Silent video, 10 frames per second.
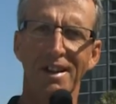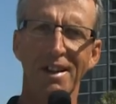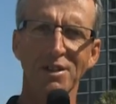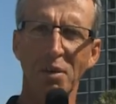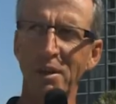
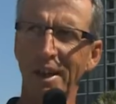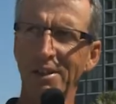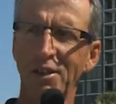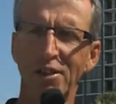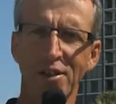It's going to be
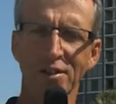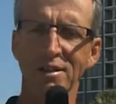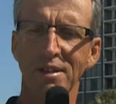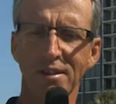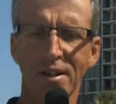19 years
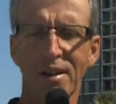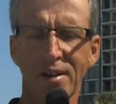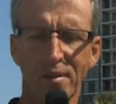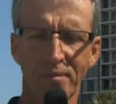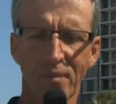
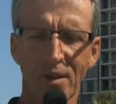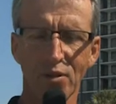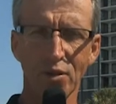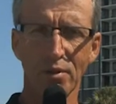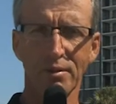in
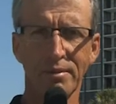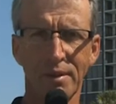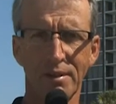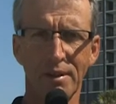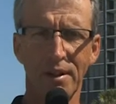June
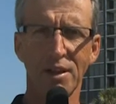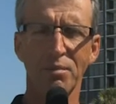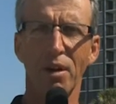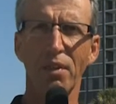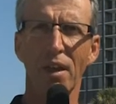next month.